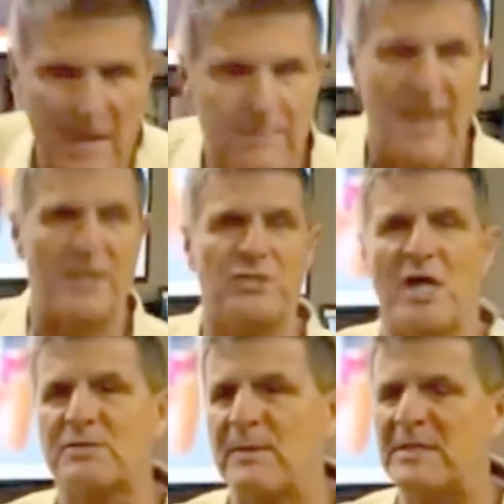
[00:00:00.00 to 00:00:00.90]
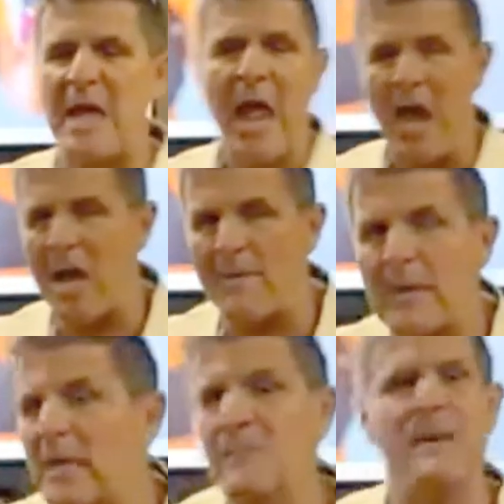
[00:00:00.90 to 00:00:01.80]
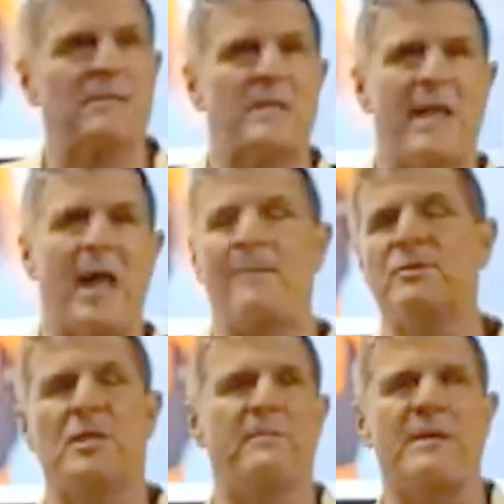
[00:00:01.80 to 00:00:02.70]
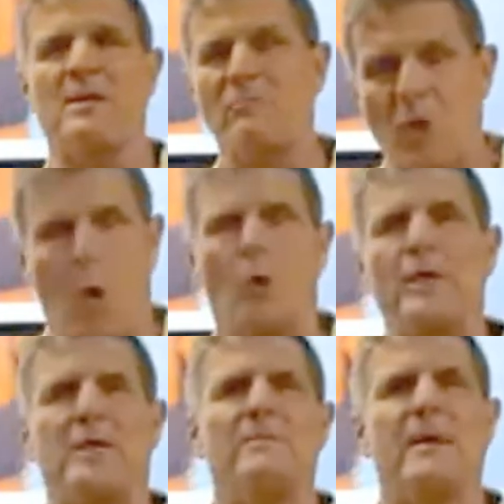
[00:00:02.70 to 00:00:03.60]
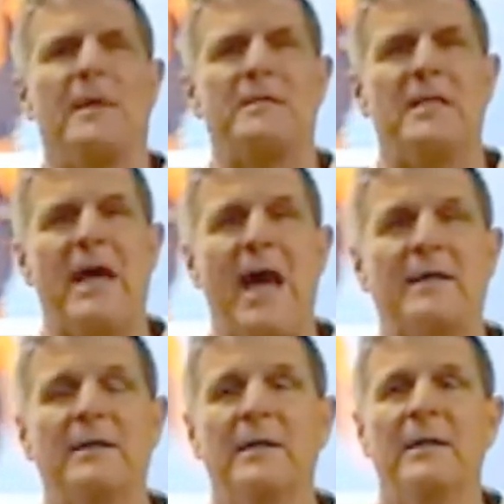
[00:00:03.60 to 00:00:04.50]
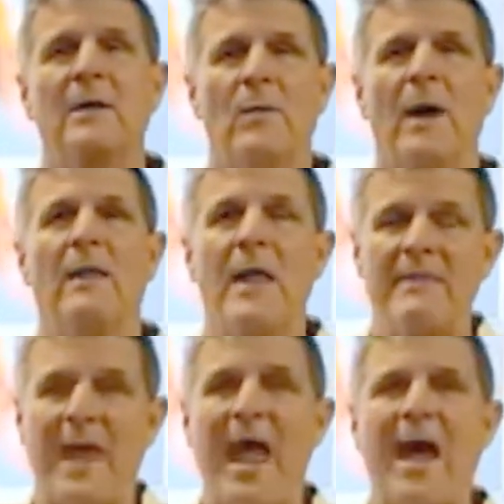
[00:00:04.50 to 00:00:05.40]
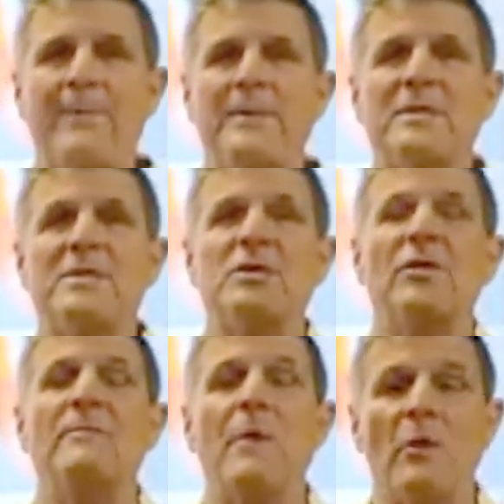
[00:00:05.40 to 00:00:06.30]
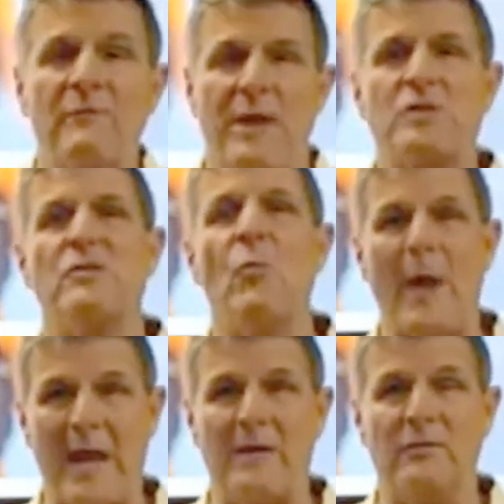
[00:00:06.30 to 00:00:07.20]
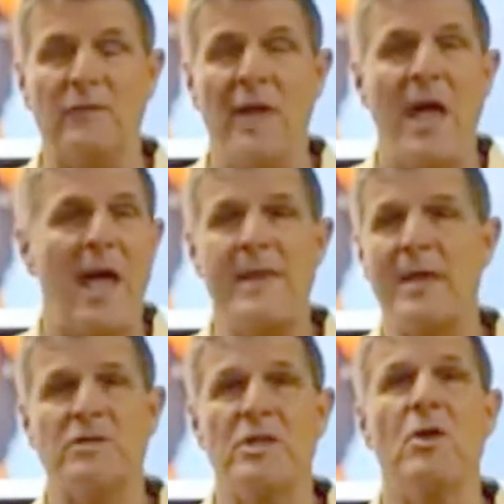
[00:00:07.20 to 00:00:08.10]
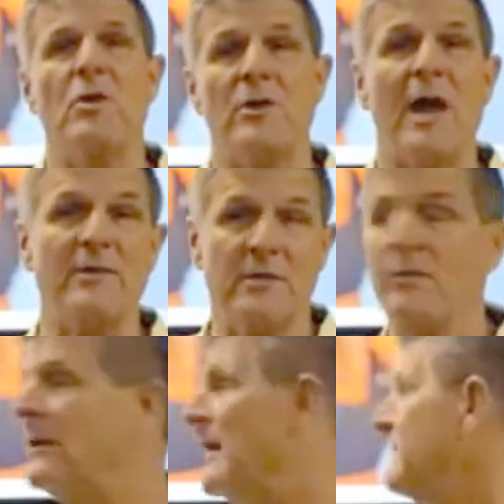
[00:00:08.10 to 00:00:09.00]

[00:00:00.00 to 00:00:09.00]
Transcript: make my adjustments, and I'm going to commit to that. I'm just going to be totally committed to that. Well, that happens until the motivation wanes. And next thing you know, you're not doing